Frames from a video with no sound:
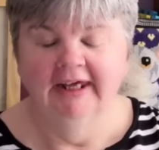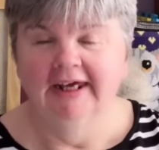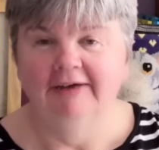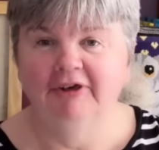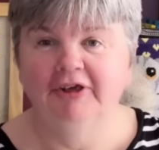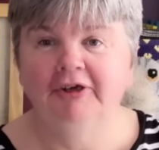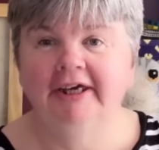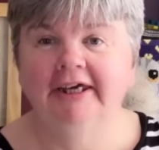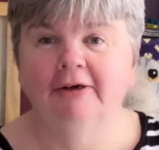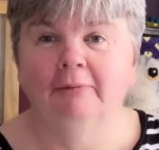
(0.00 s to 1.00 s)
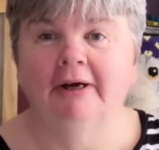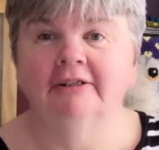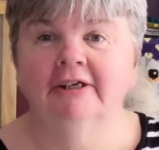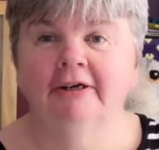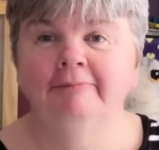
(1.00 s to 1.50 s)
If you're new here,
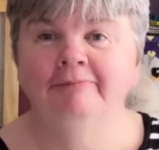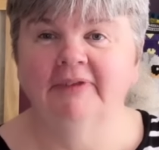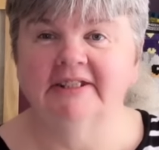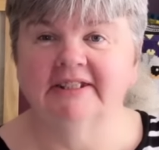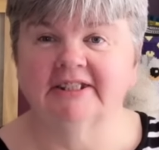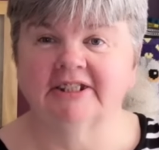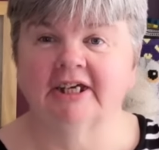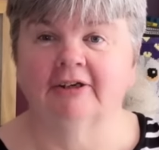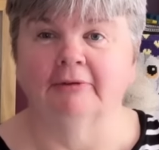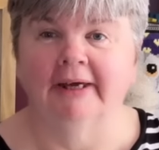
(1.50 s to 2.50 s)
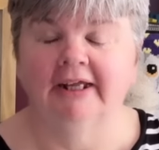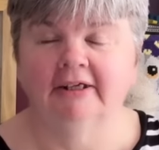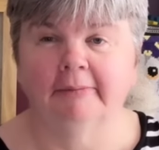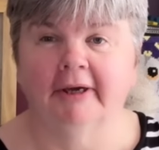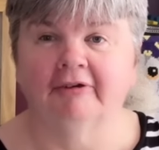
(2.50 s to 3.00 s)
welcome. This is a channel
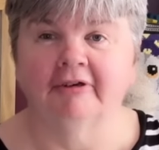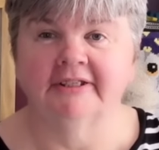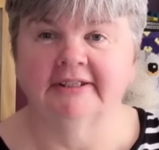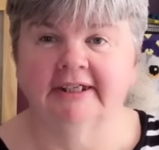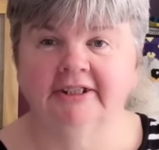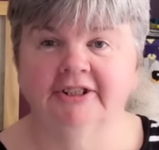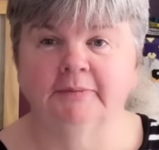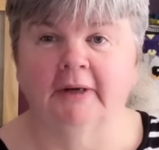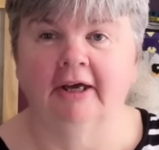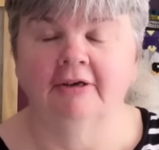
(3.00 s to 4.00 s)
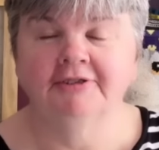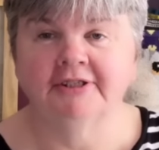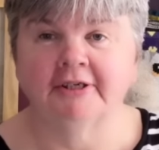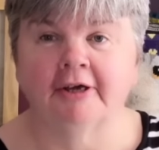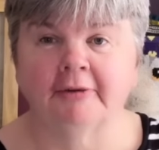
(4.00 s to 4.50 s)
mainly about cross stitch, but I also
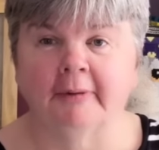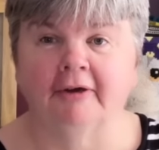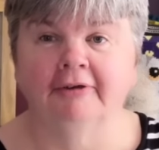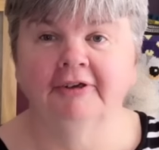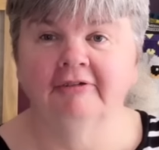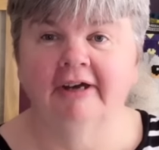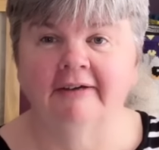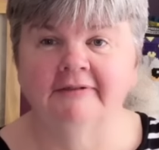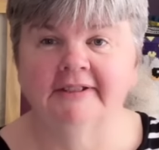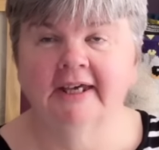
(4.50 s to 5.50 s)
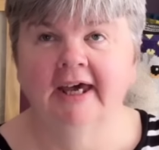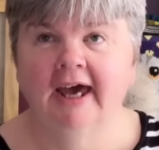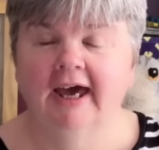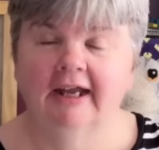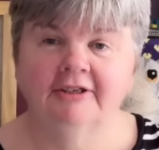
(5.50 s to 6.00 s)
talk about other crafts
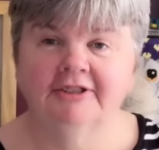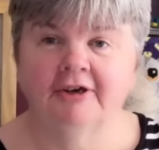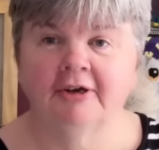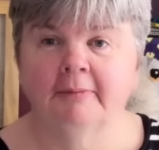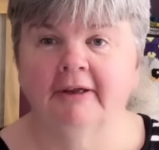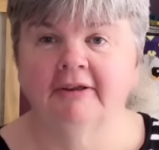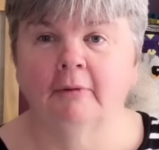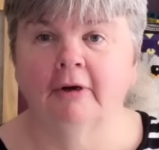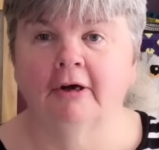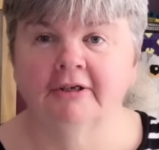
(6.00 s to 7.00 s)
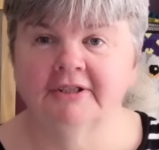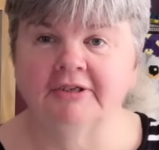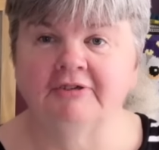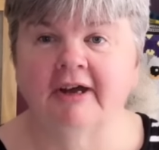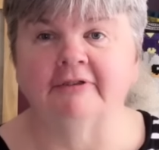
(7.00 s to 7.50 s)
and I talk about the walks
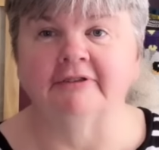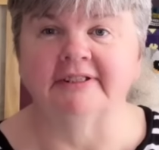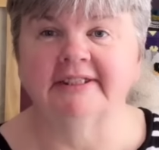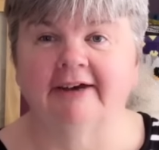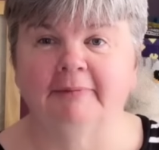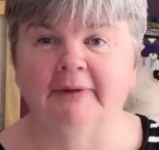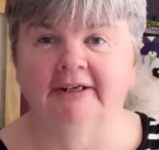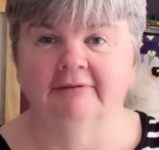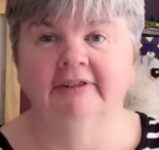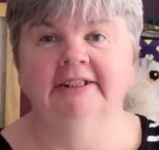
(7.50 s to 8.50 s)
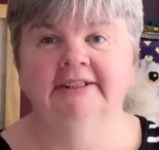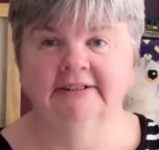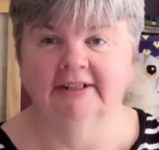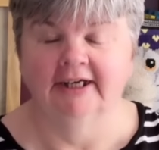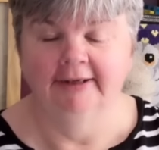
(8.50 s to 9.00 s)
and travels that I've been on
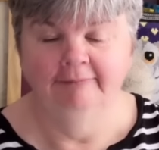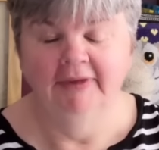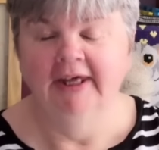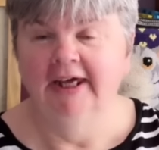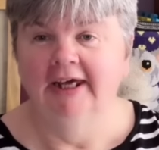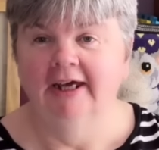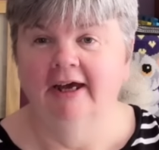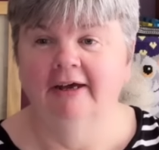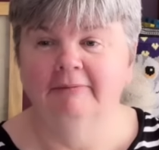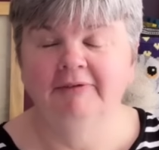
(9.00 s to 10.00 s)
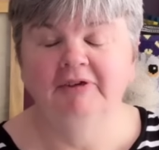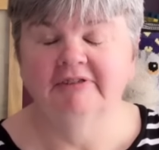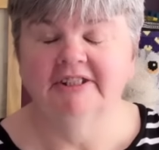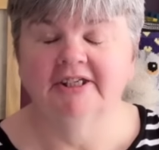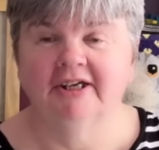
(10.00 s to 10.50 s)
recently. If you're
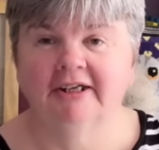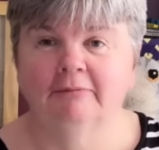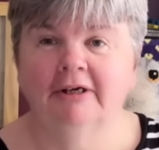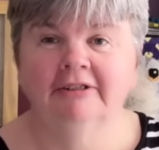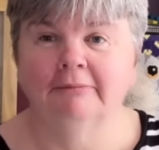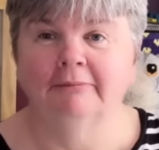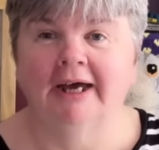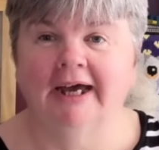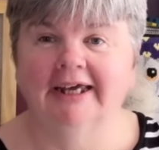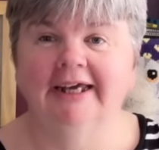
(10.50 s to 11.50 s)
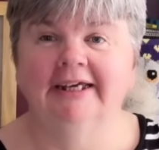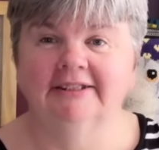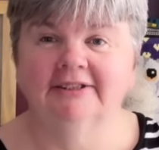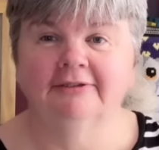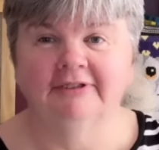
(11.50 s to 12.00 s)
returning, welcome back.
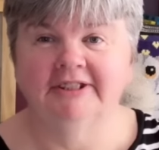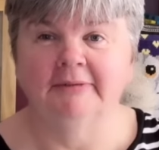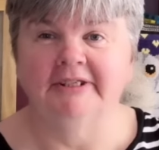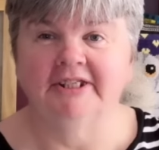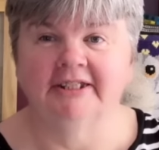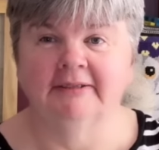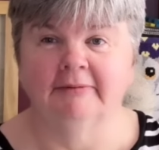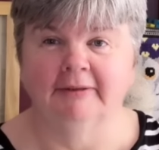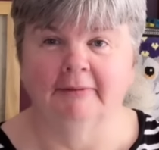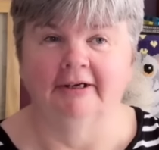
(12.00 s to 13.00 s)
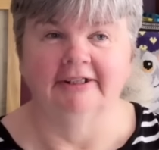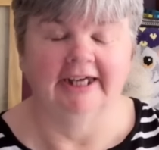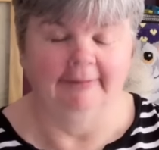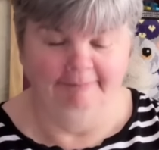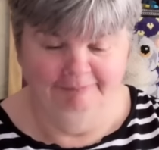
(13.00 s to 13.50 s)
It's lovely to be chatting with you all
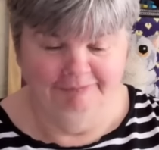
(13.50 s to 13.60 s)
again.